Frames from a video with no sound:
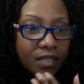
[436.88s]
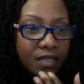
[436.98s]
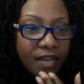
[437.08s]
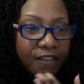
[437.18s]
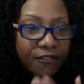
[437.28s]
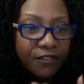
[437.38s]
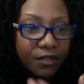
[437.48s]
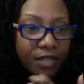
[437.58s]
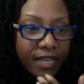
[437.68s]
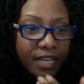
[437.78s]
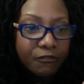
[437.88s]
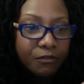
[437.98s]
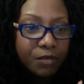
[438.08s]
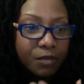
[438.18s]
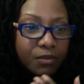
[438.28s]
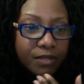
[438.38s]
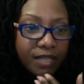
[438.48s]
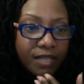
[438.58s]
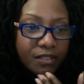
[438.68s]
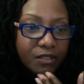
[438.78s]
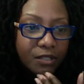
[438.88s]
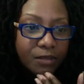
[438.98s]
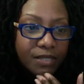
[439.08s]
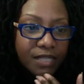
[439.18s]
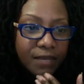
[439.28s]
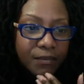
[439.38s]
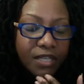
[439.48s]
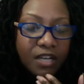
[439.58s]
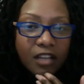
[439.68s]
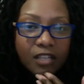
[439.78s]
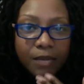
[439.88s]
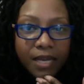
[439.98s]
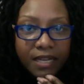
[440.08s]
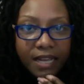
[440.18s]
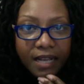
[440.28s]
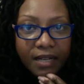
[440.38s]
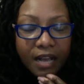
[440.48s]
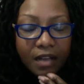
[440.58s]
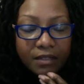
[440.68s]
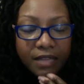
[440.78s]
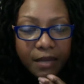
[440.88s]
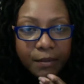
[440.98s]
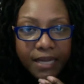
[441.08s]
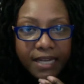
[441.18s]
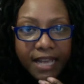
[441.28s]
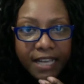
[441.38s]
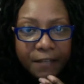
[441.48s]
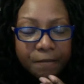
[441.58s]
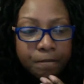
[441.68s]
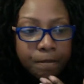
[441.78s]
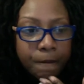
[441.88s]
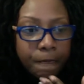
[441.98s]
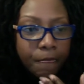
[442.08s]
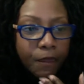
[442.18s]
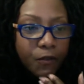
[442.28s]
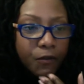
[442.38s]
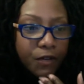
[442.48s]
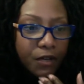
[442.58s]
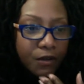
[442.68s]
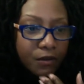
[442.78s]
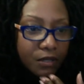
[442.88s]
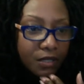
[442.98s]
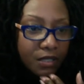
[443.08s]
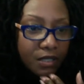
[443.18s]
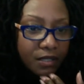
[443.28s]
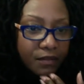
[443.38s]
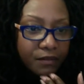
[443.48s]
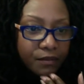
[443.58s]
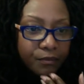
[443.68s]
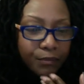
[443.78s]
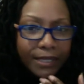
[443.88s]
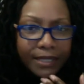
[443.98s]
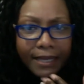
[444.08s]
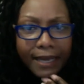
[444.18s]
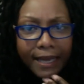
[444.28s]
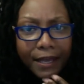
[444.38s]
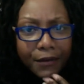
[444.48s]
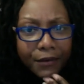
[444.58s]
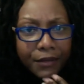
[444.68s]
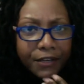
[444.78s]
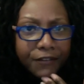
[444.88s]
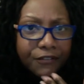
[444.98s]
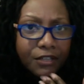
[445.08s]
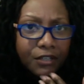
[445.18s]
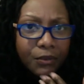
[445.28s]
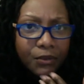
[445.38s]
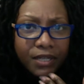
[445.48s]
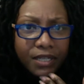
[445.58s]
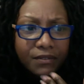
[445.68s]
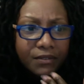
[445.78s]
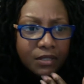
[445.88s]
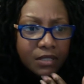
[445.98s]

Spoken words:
I felt like. I remember that, you know what I'm saying? Being called out of my name, you know, big cow, heifer, or whatever.